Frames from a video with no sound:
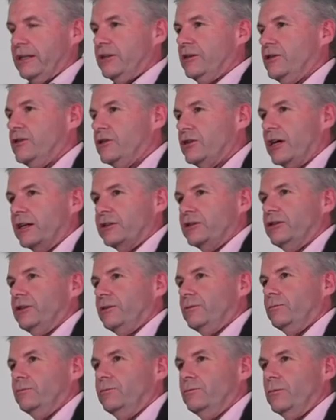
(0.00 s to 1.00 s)
in
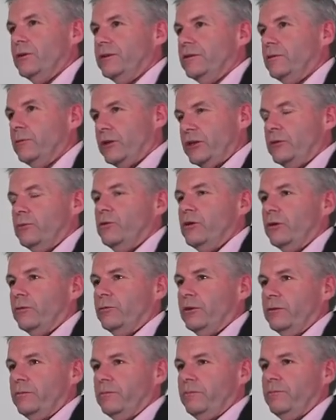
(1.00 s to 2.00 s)
conjunction with, we work
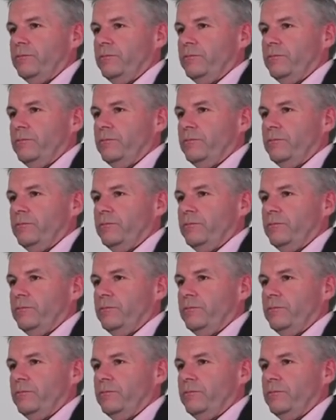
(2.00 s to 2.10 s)
with